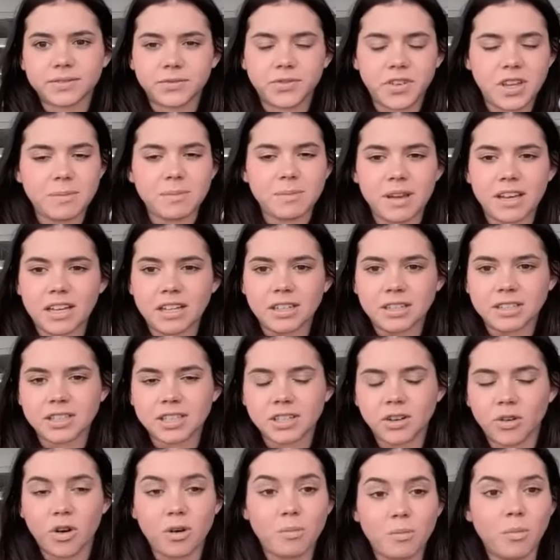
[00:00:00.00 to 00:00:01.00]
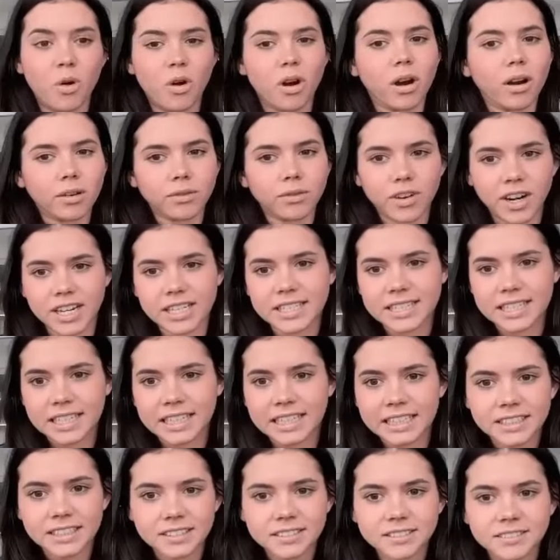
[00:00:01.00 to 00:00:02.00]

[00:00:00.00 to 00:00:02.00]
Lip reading: females or more racing.